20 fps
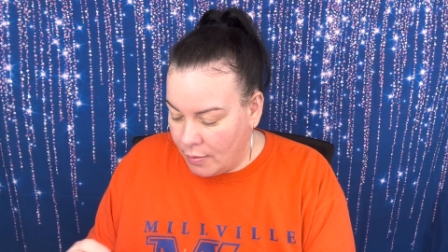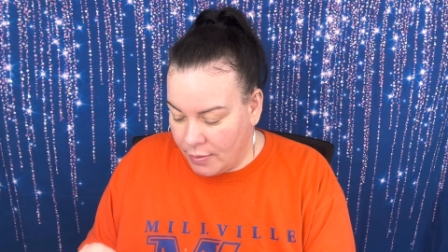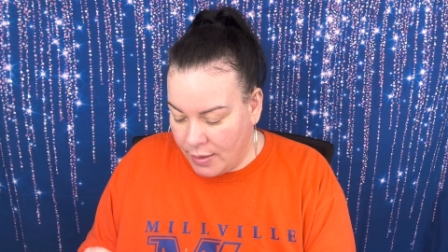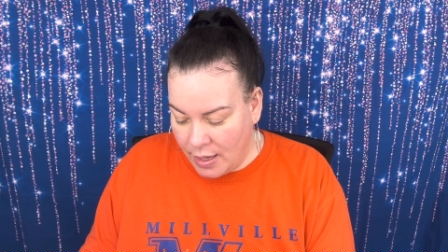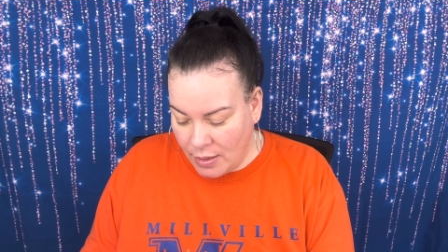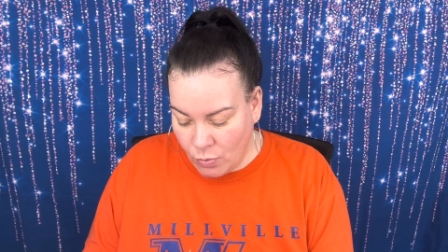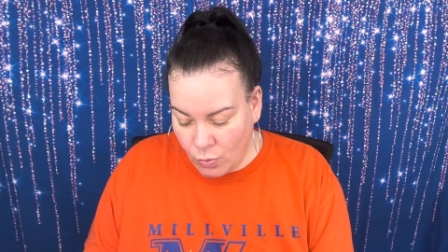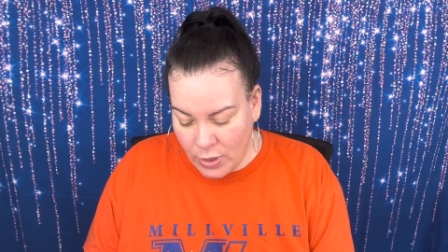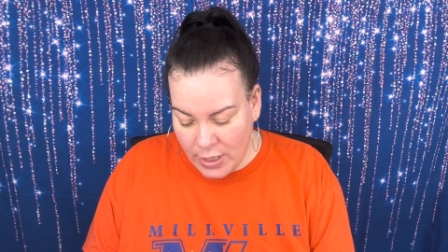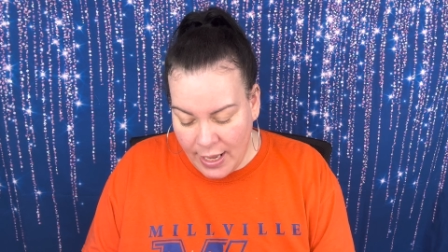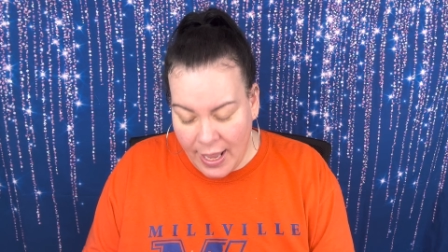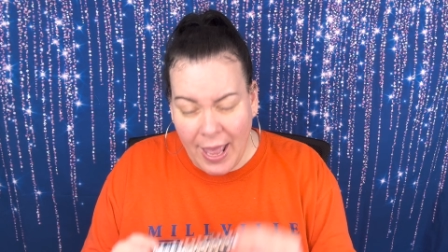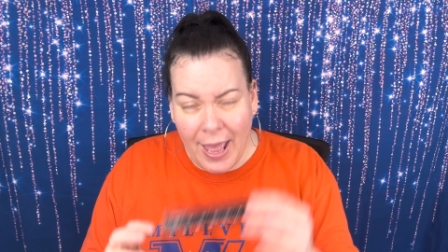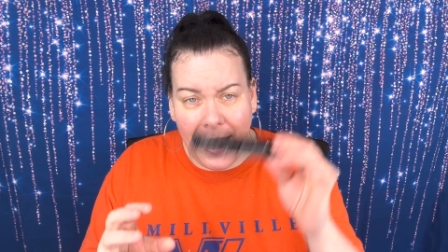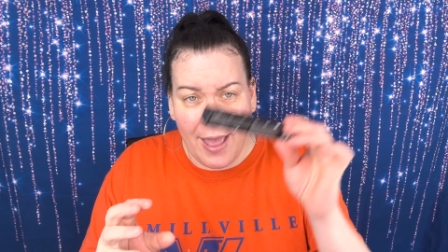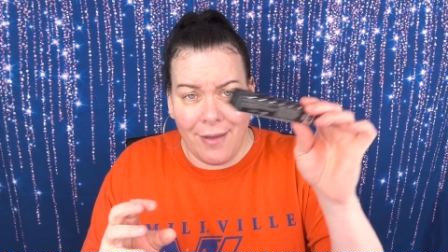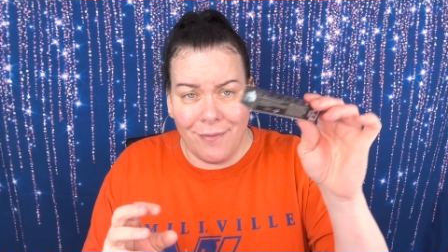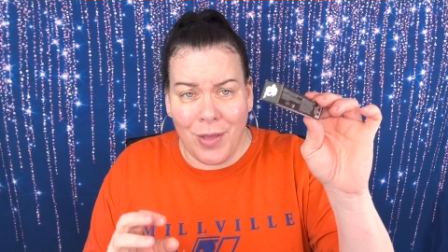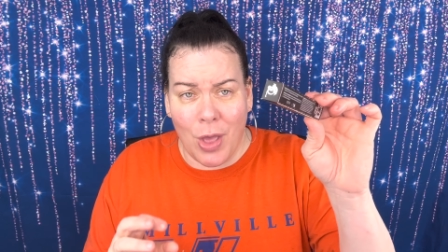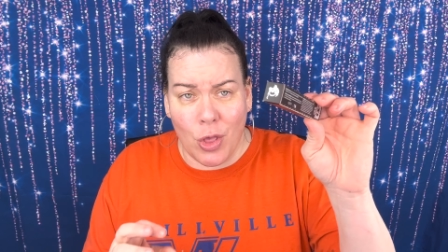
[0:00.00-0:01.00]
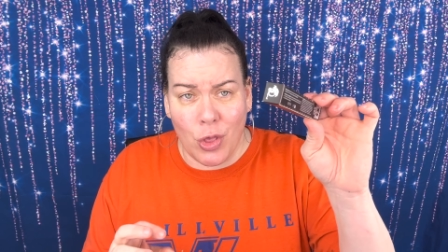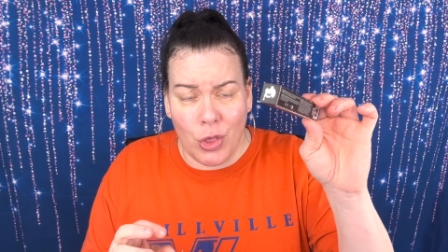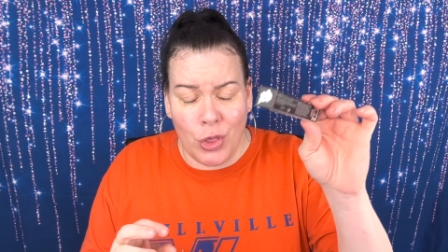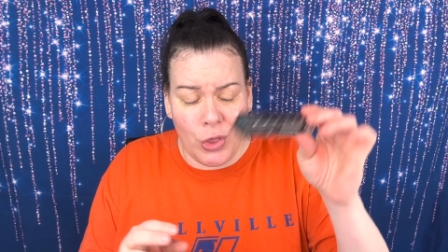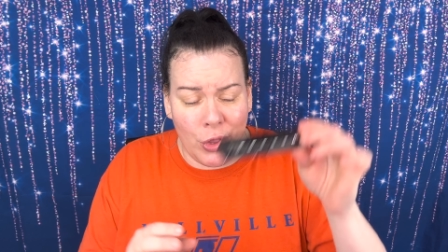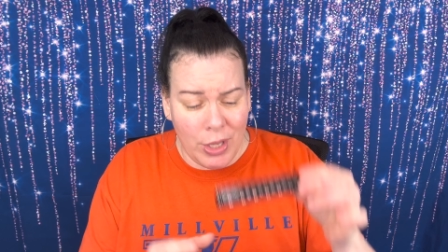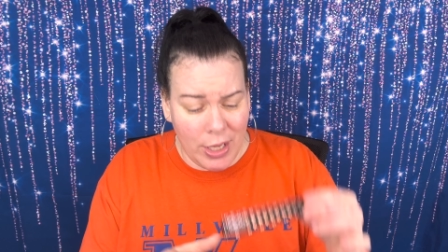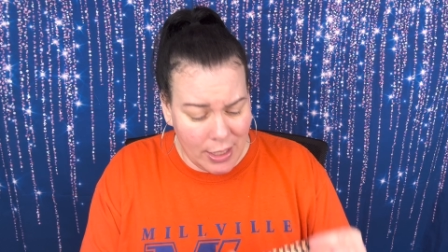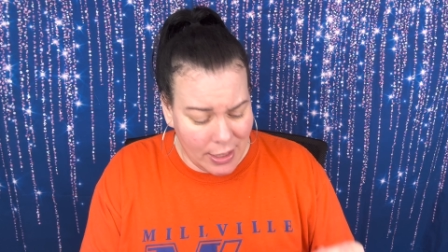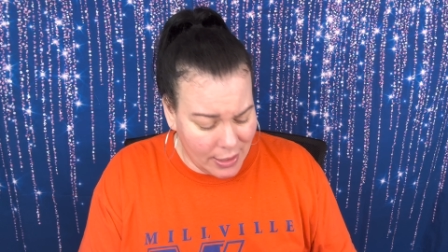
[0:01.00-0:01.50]
Then we have
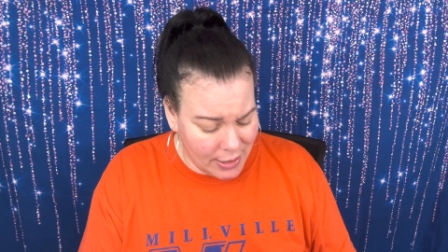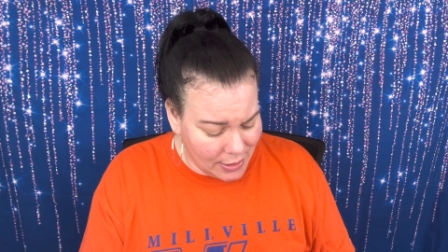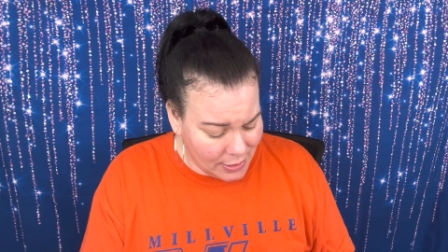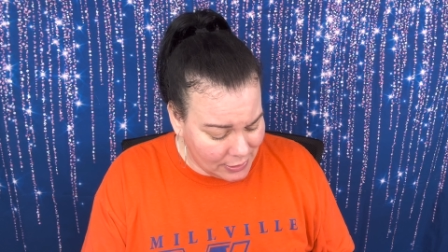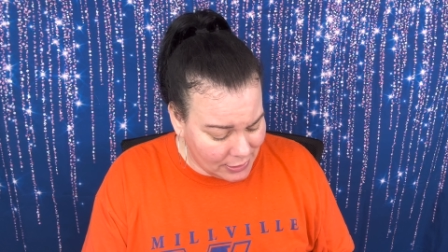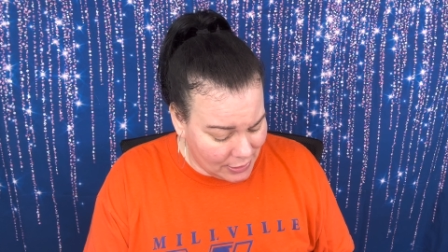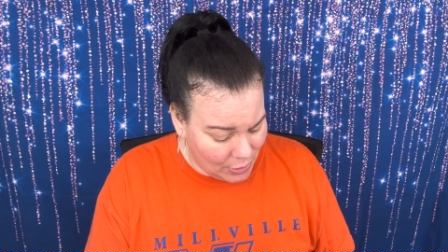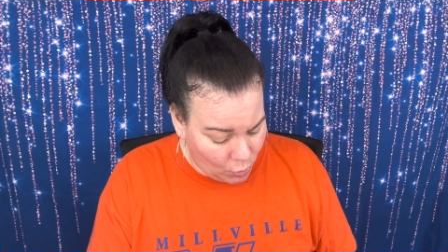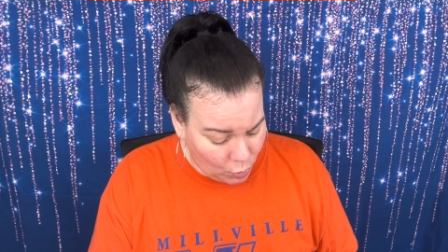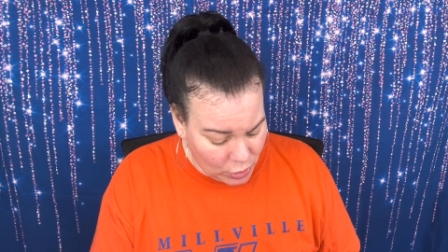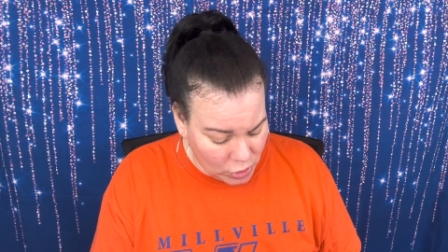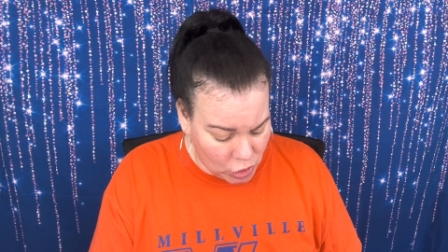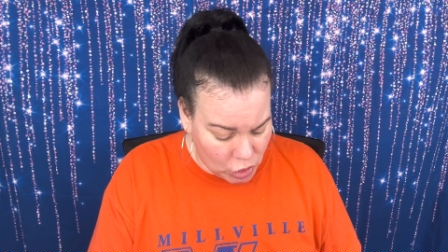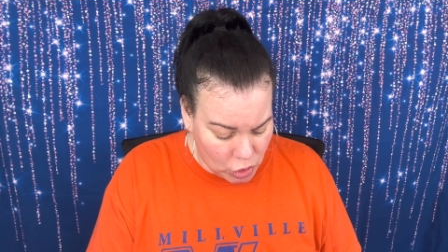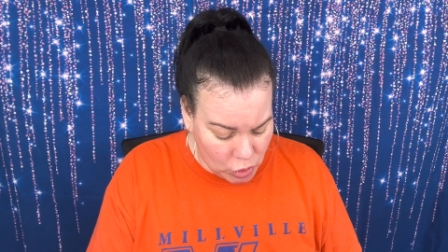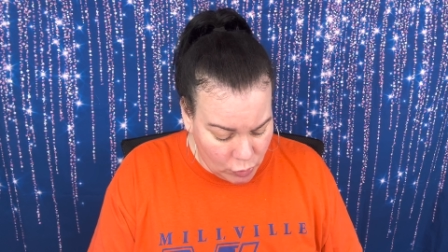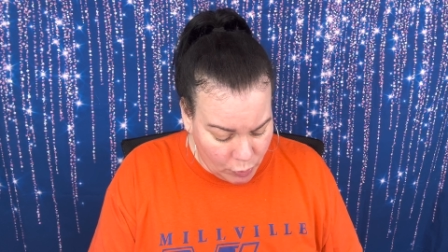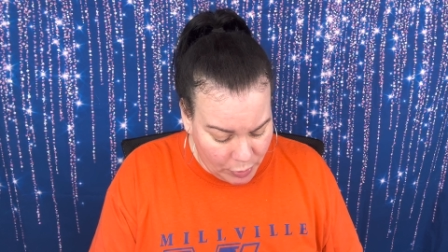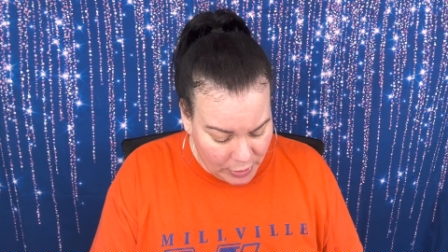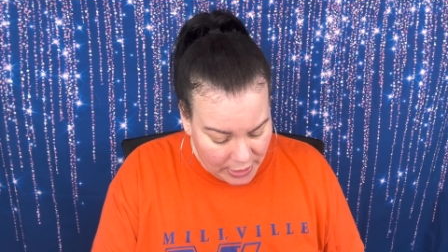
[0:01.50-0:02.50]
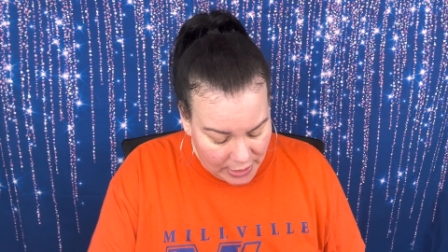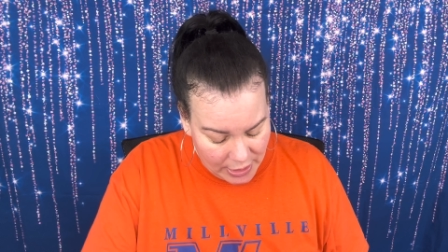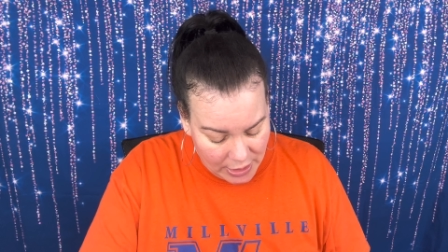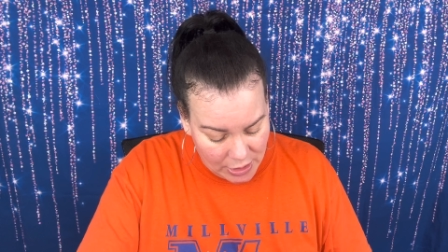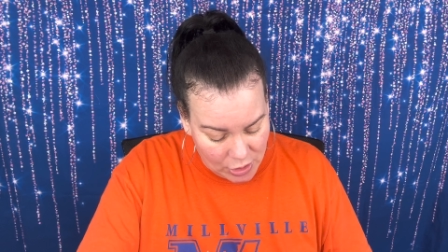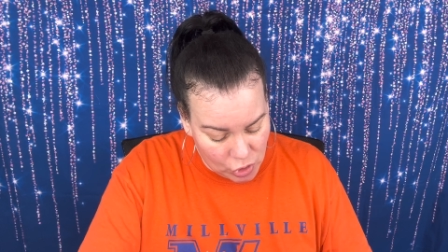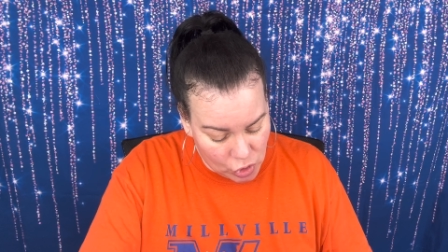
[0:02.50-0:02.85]
this, and what you be?